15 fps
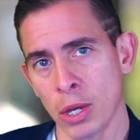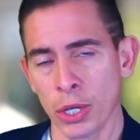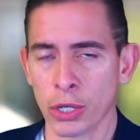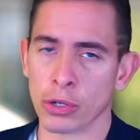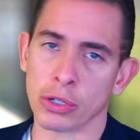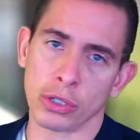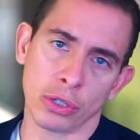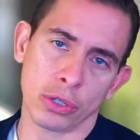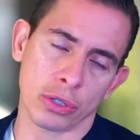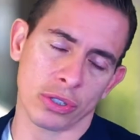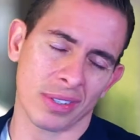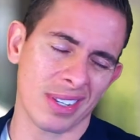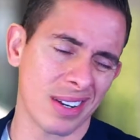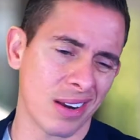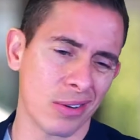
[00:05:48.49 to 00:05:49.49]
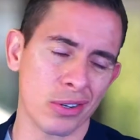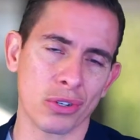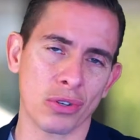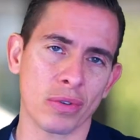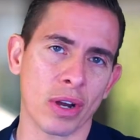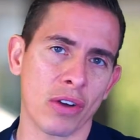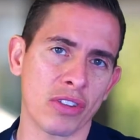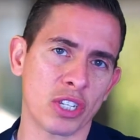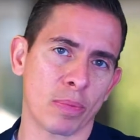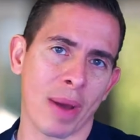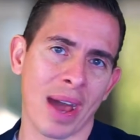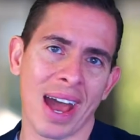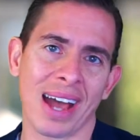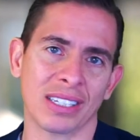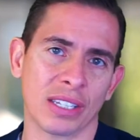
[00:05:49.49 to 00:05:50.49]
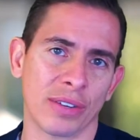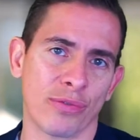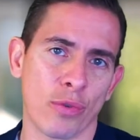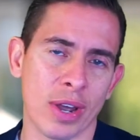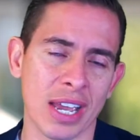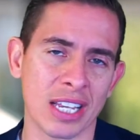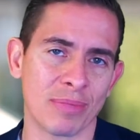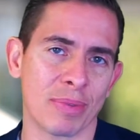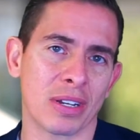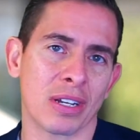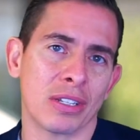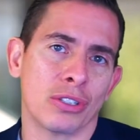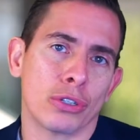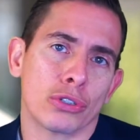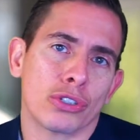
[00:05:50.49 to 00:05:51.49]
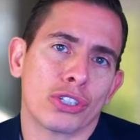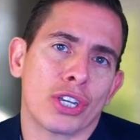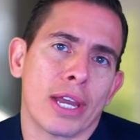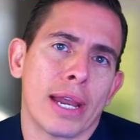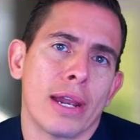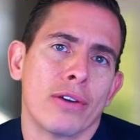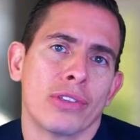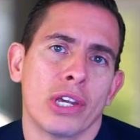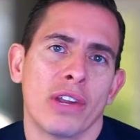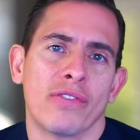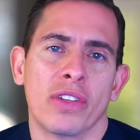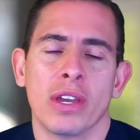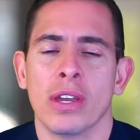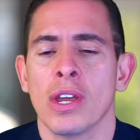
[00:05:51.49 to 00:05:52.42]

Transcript: You're doing all these passive ways because you're scared that if